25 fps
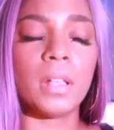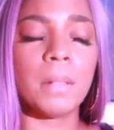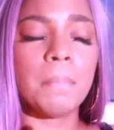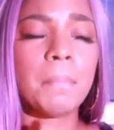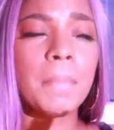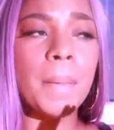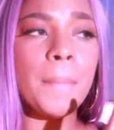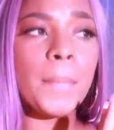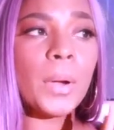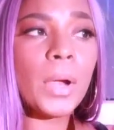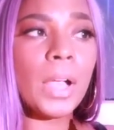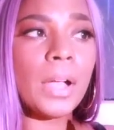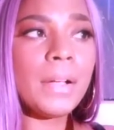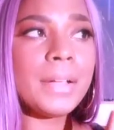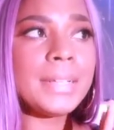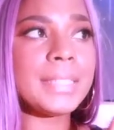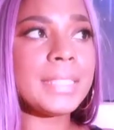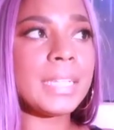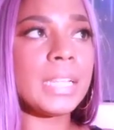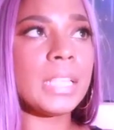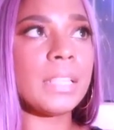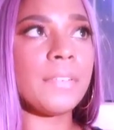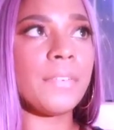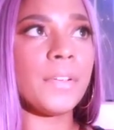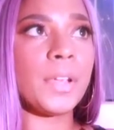Remember how I
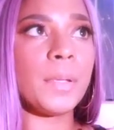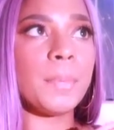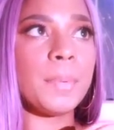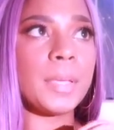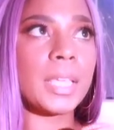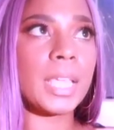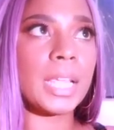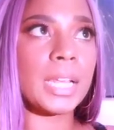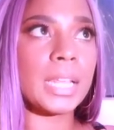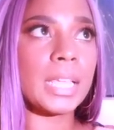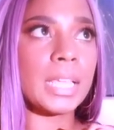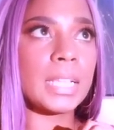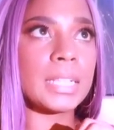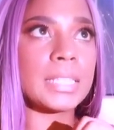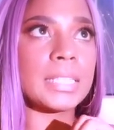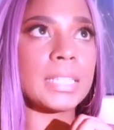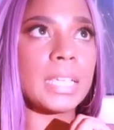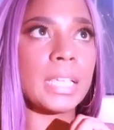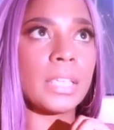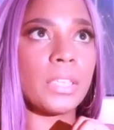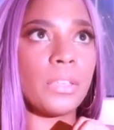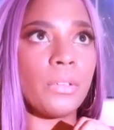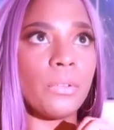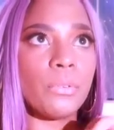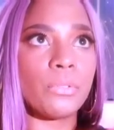said in the very beginning, it's
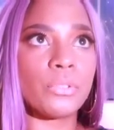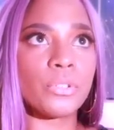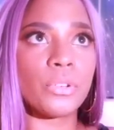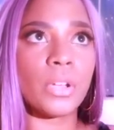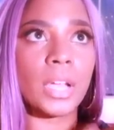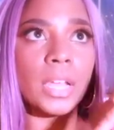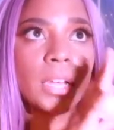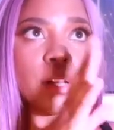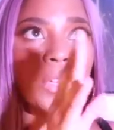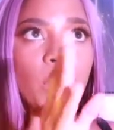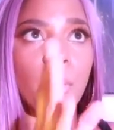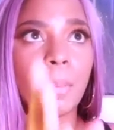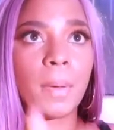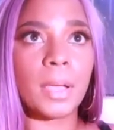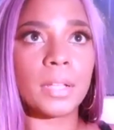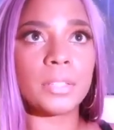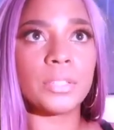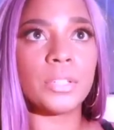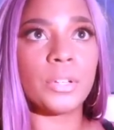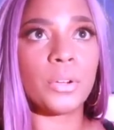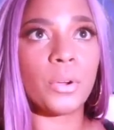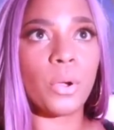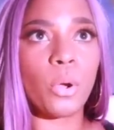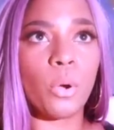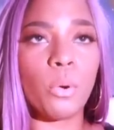like you're trying to go back
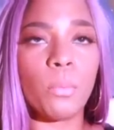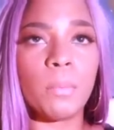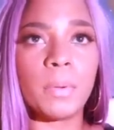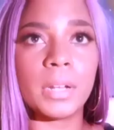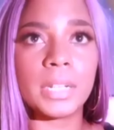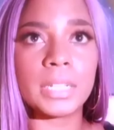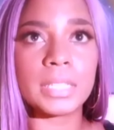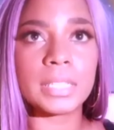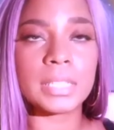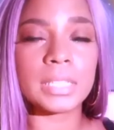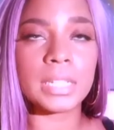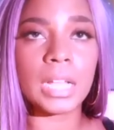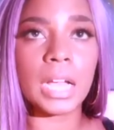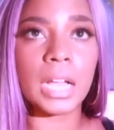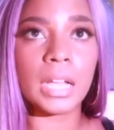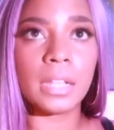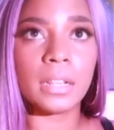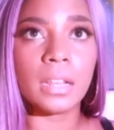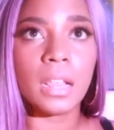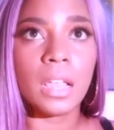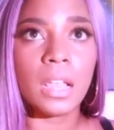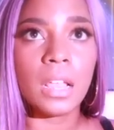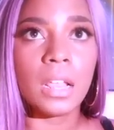to your home, but it's not.